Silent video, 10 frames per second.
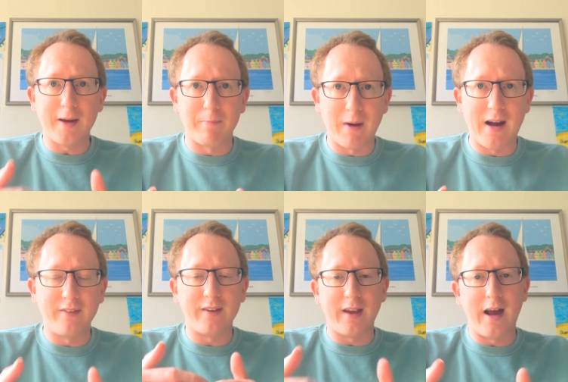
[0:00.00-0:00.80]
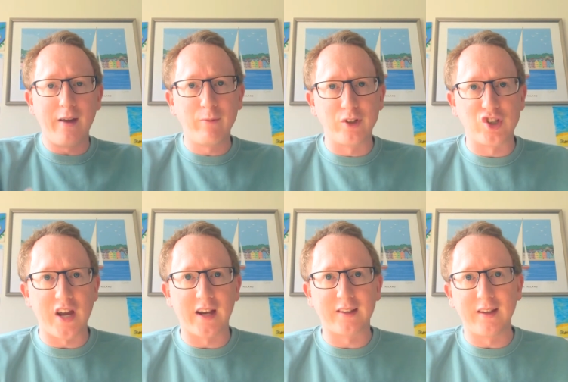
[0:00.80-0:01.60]
abandoned, and
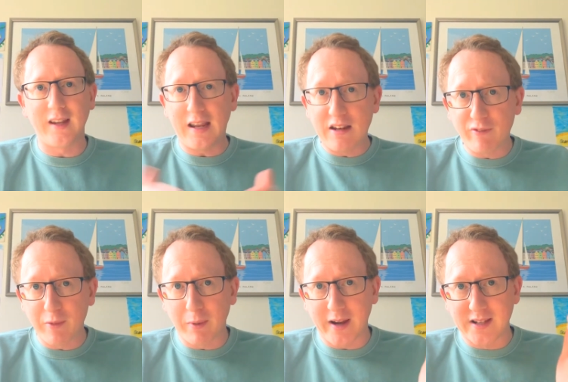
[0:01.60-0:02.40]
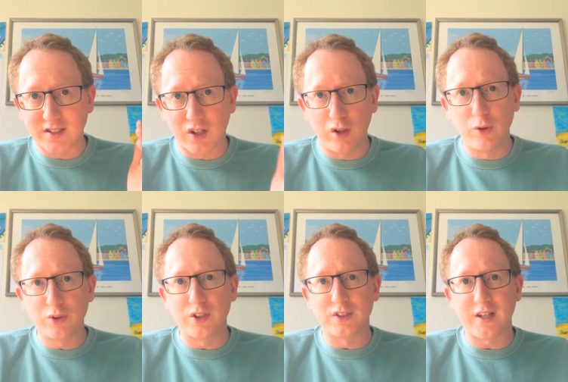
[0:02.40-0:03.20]
rejected, even by his
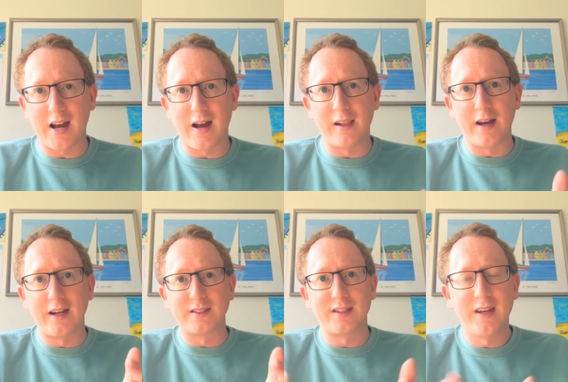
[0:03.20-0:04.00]
closest allies